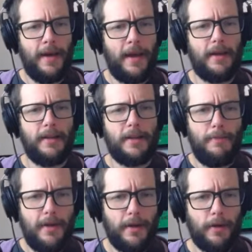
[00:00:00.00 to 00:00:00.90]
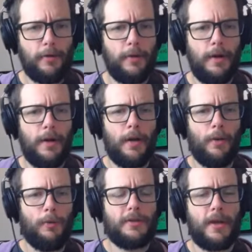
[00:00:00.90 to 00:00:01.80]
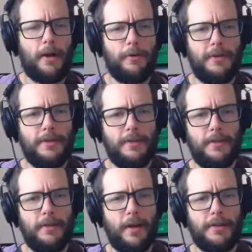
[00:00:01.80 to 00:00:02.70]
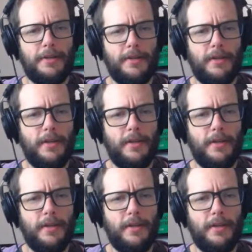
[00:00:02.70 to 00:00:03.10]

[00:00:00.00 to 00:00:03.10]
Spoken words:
And in the Meno, what Socrates does